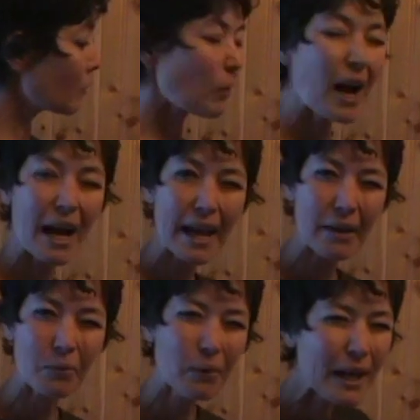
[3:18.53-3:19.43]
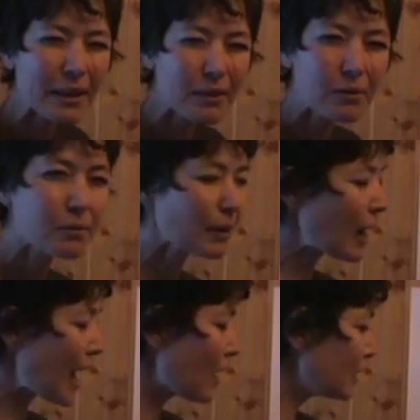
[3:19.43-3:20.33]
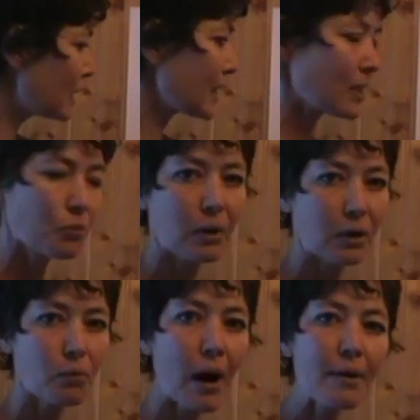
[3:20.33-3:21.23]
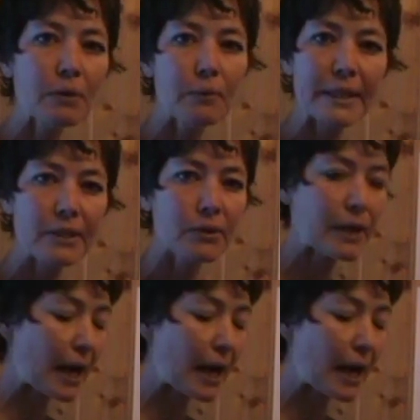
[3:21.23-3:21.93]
why? How does this work? Why would we do